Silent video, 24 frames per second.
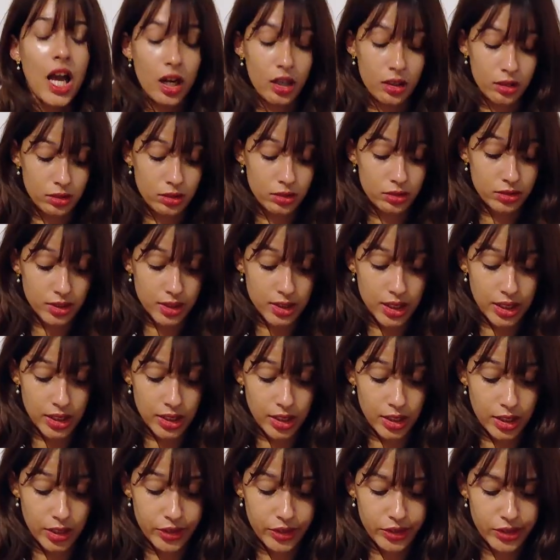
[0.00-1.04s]
Oh, is that
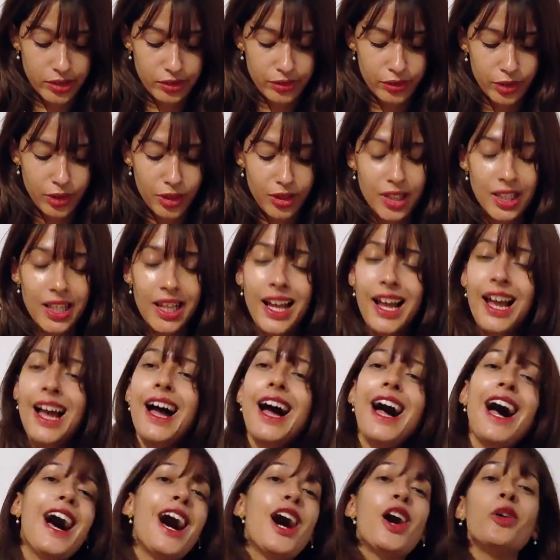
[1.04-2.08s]
not going to fall?
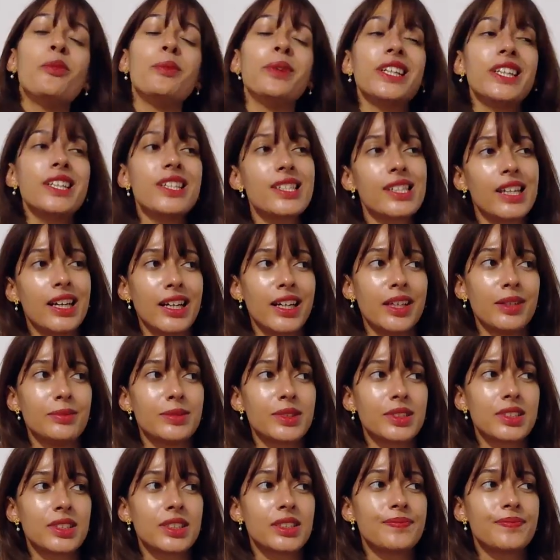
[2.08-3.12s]
How many
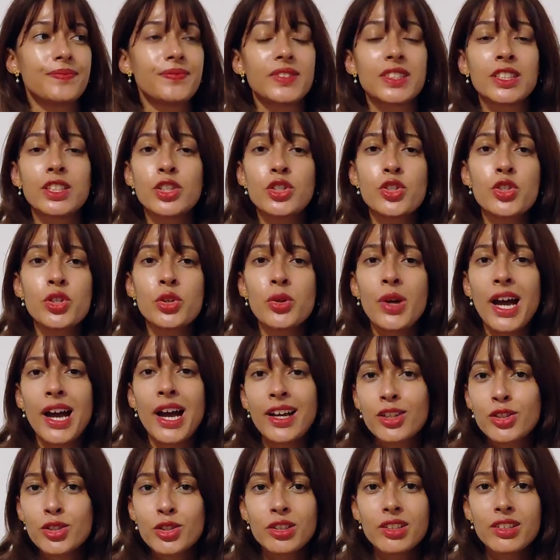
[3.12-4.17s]
times did you
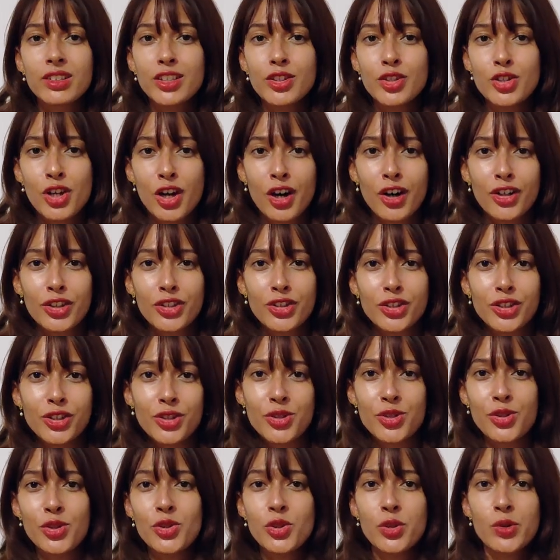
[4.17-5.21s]
actually talk to your
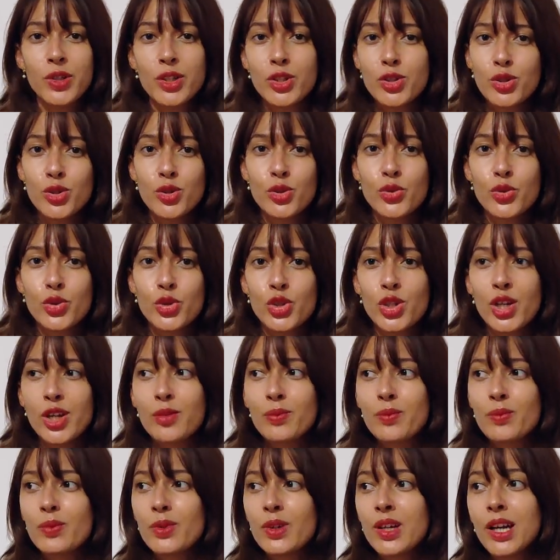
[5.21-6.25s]

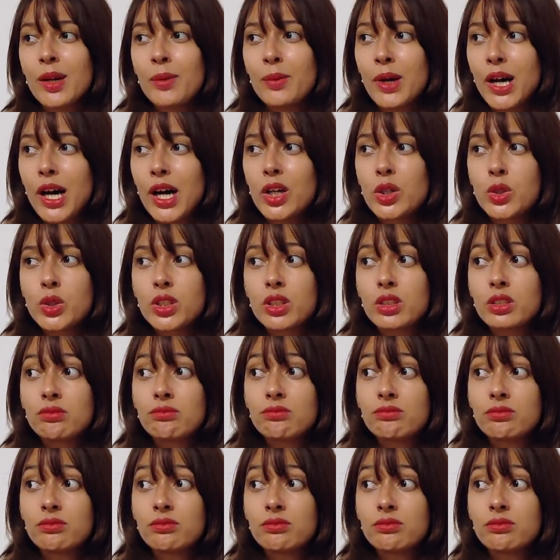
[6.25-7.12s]
situationship about